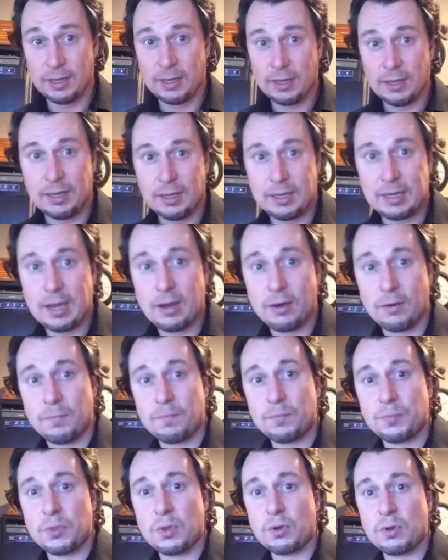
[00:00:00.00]
Now,
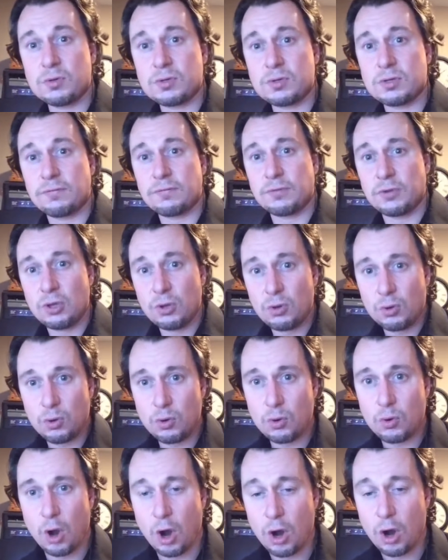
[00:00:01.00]
those of you who
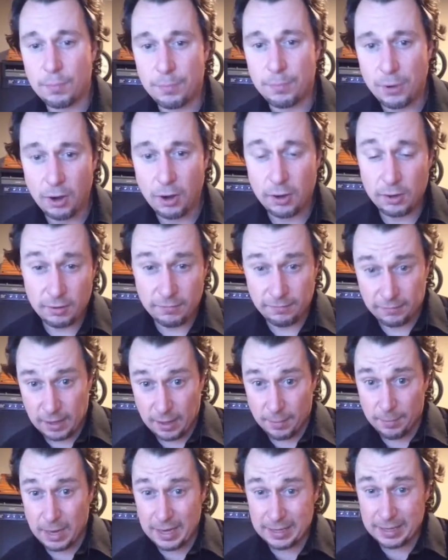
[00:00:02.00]
are part of
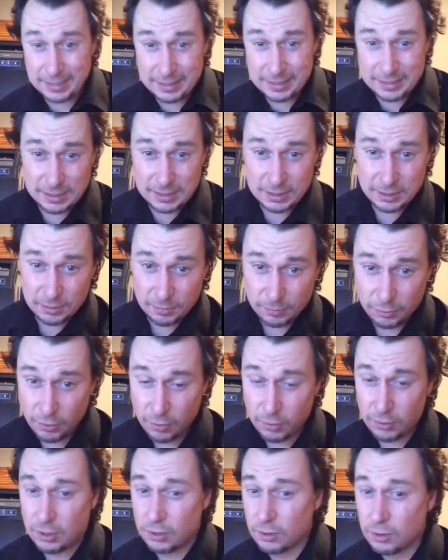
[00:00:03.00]
My Lead System Pro,
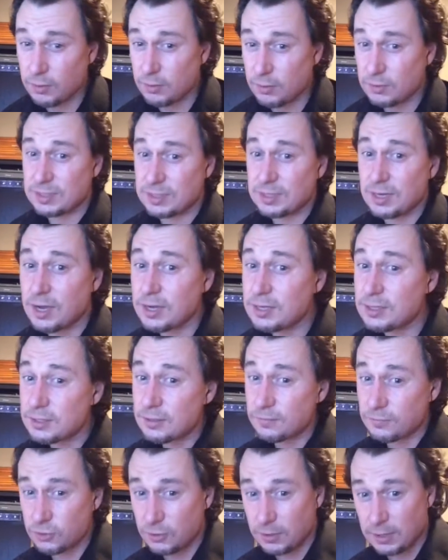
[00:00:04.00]
you know there's tons of
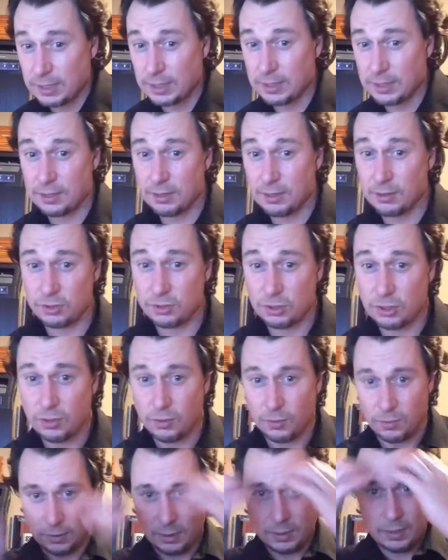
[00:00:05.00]
training there too.
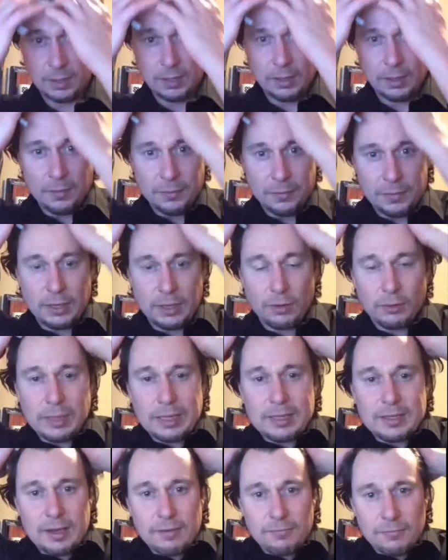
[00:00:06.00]
The only
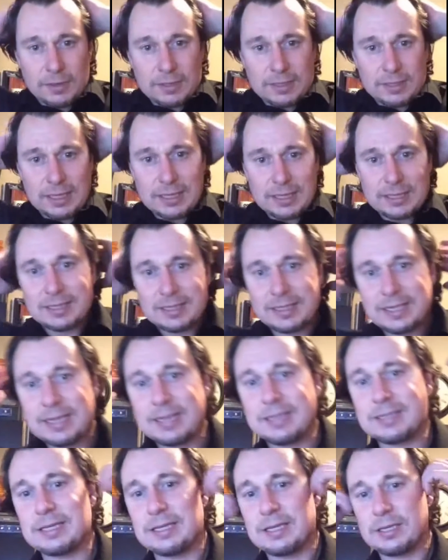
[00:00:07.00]
difference is this
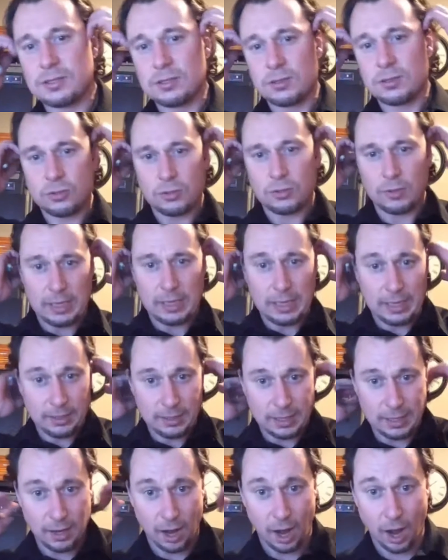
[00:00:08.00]
is the training that
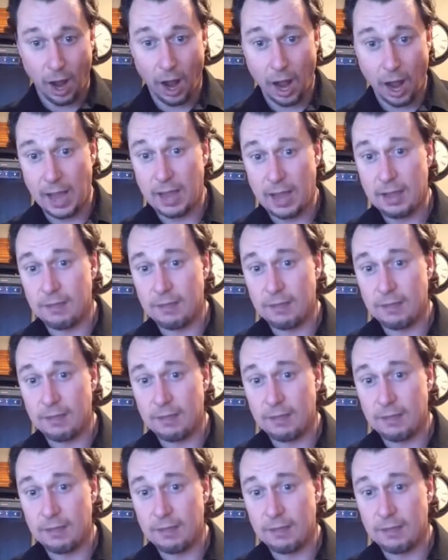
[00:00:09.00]
I've